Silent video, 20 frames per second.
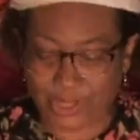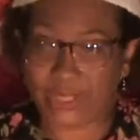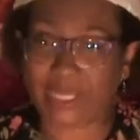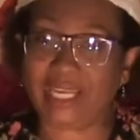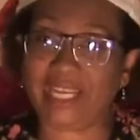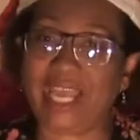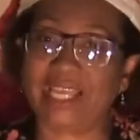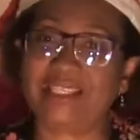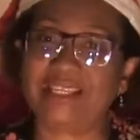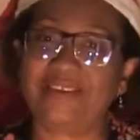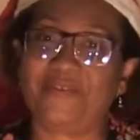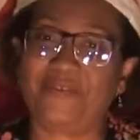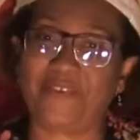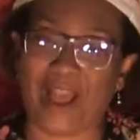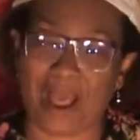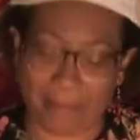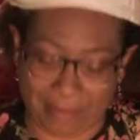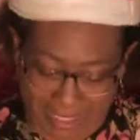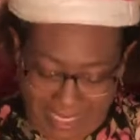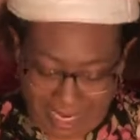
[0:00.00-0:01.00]
you can get
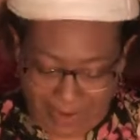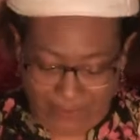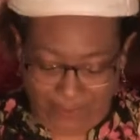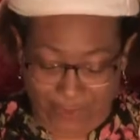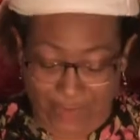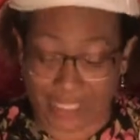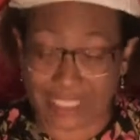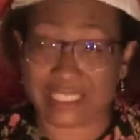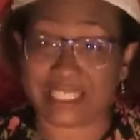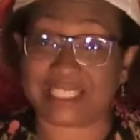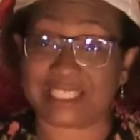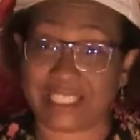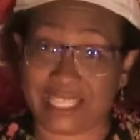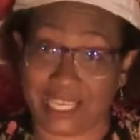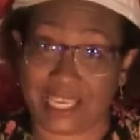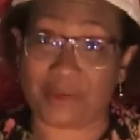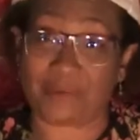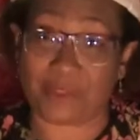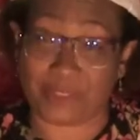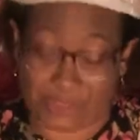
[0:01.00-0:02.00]
your family and friends
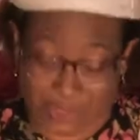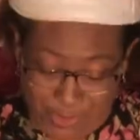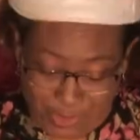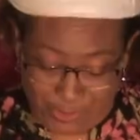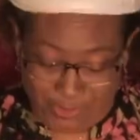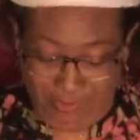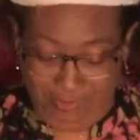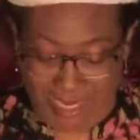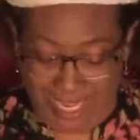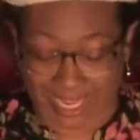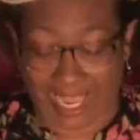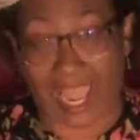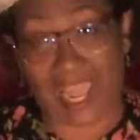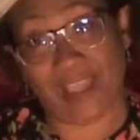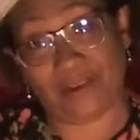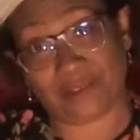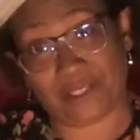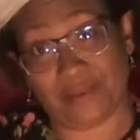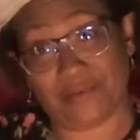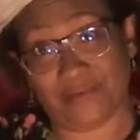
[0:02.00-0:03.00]
to sing in with you.
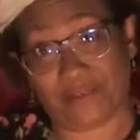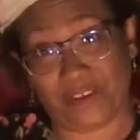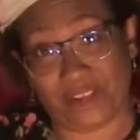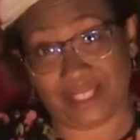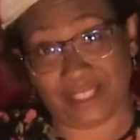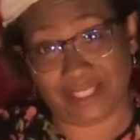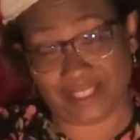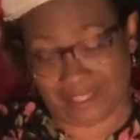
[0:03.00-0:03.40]
Like I have some